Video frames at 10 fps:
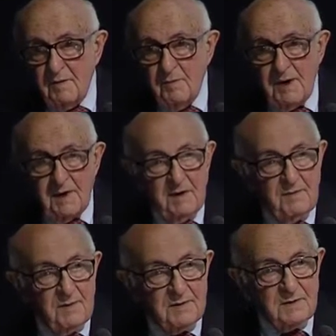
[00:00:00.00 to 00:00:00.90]
whom I
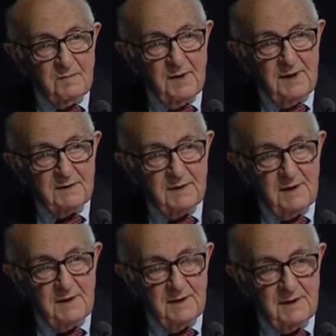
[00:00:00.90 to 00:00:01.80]
have also met
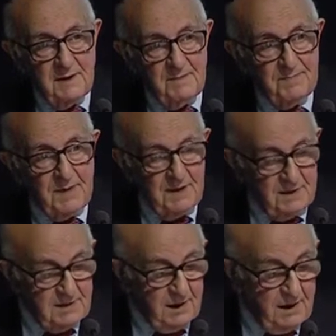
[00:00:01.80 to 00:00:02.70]
in
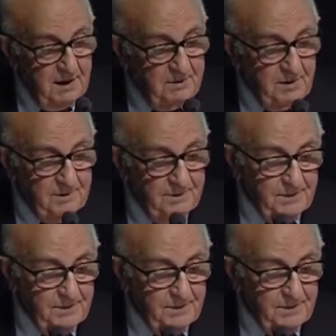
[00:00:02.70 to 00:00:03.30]
Sarajevo.